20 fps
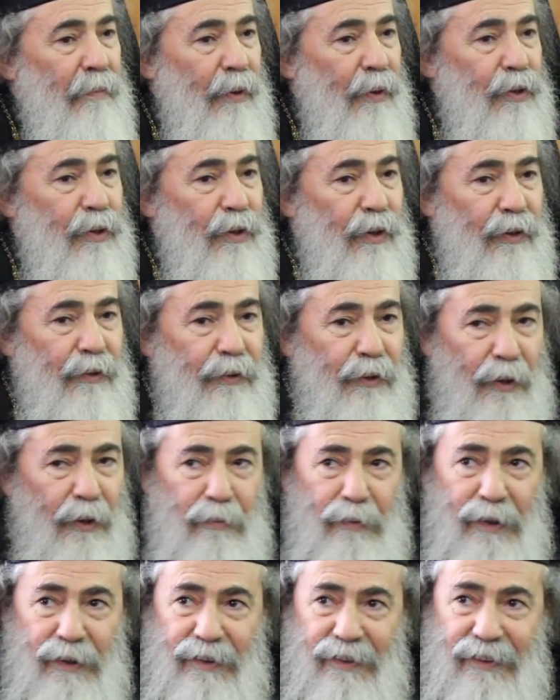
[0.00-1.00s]
Apostle
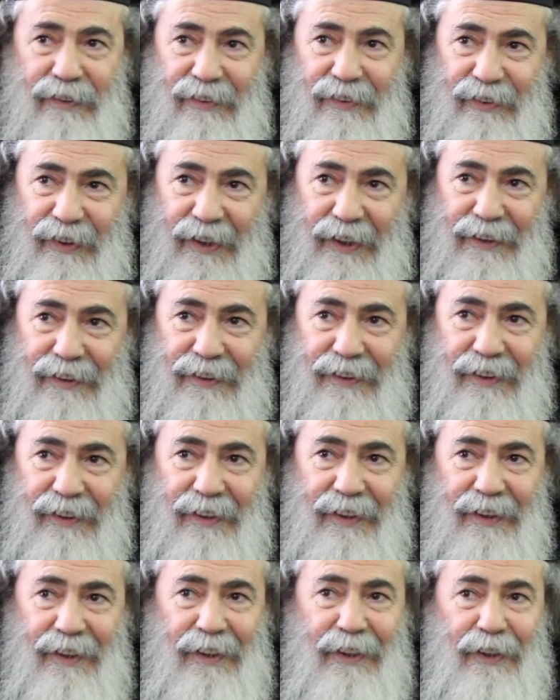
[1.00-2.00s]
Thomas, right?
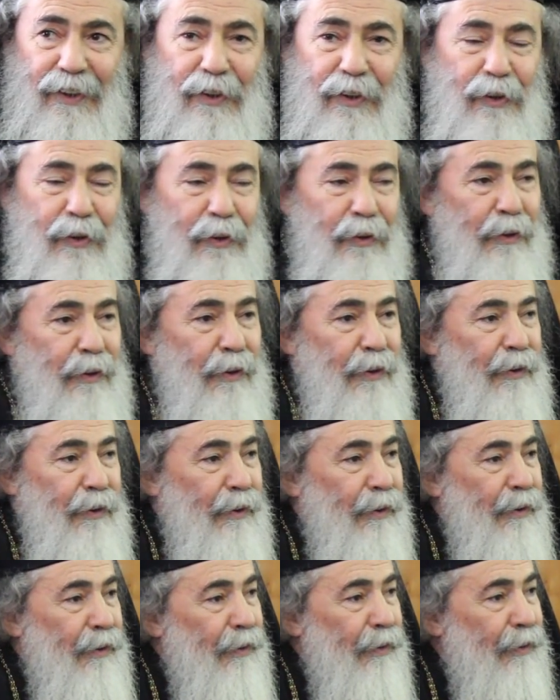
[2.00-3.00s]

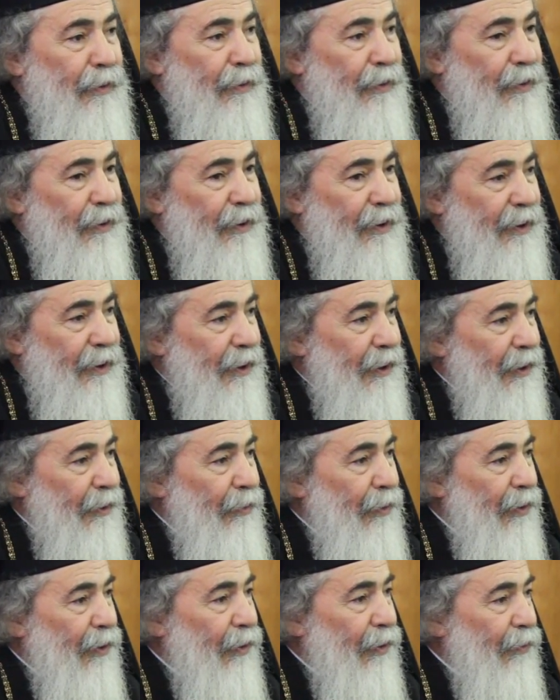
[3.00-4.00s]
To see
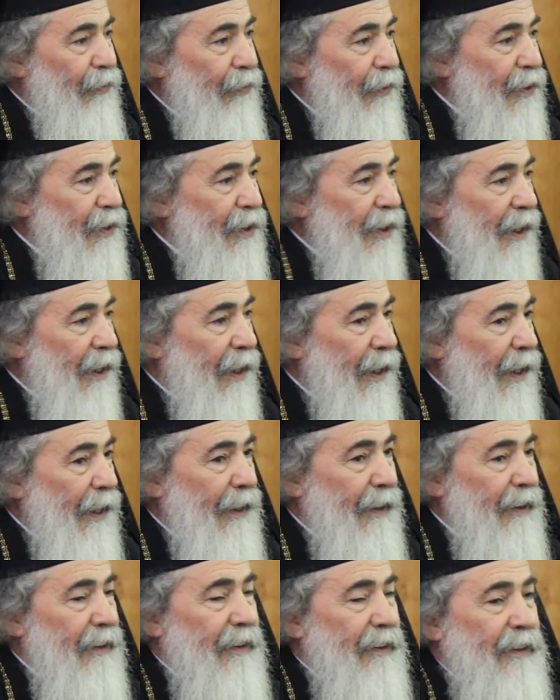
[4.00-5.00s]
with your physical
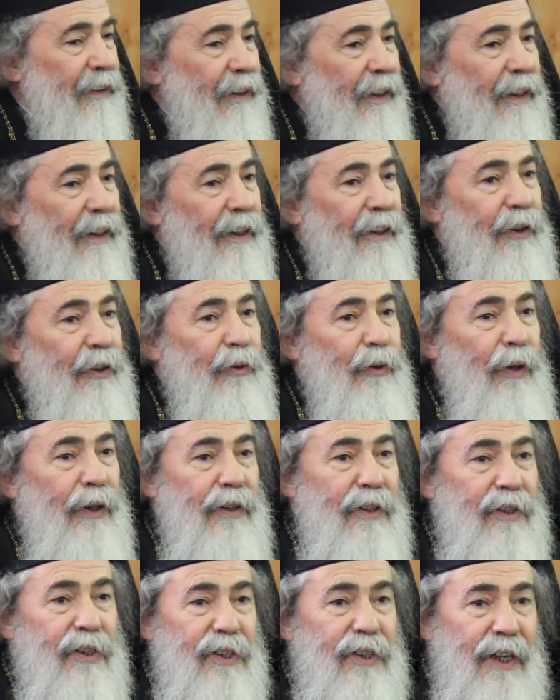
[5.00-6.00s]
eyes, to
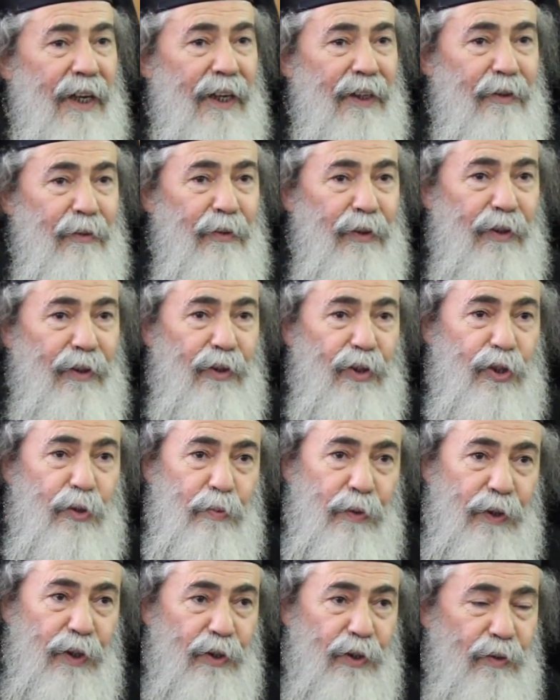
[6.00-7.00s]
understand with your
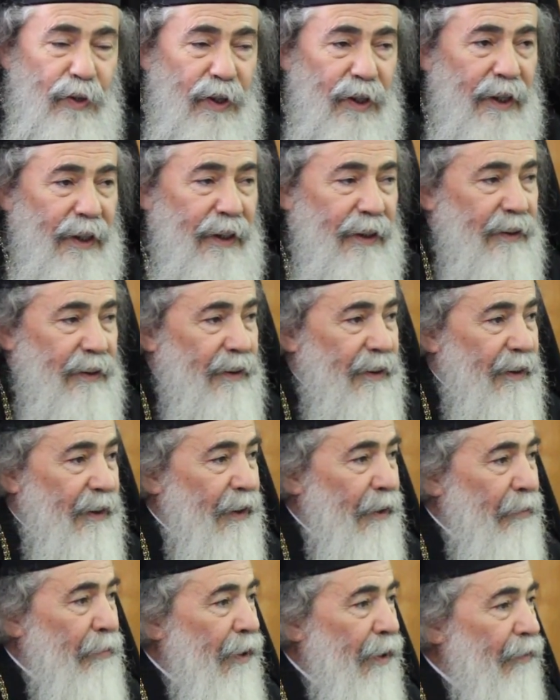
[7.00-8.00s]
spiritual eyes,
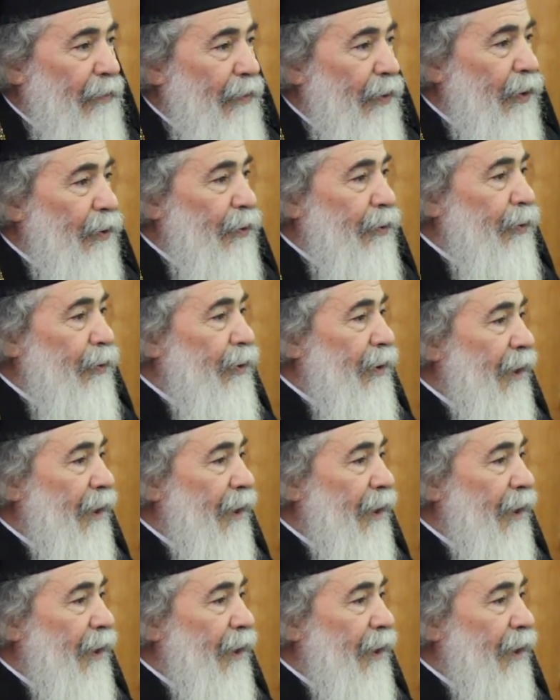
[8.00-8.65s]
and above all, to